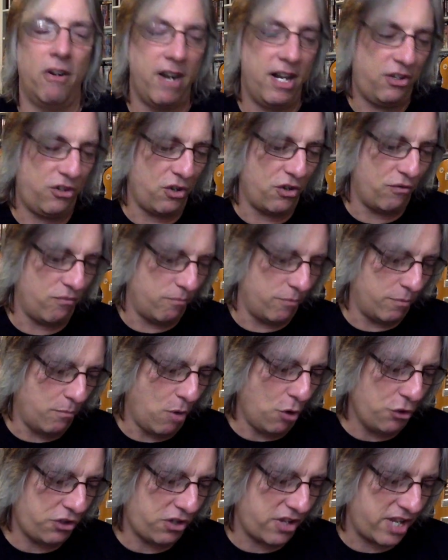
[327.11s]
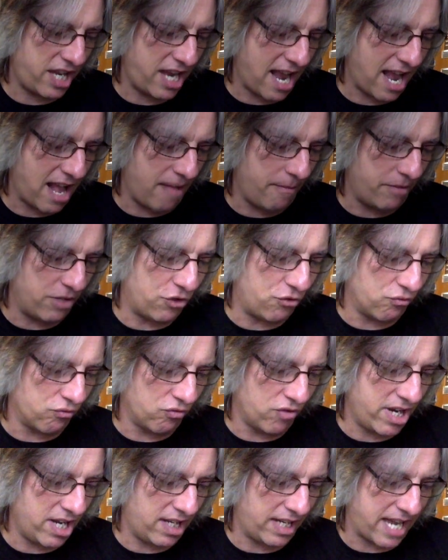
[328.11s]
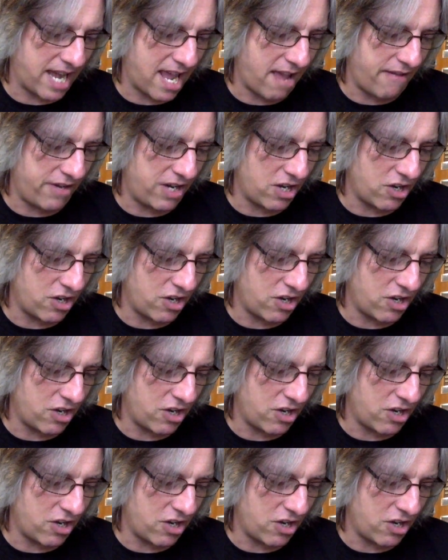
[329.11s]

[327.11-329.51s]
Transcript: All right, so the most of the album is really heavy.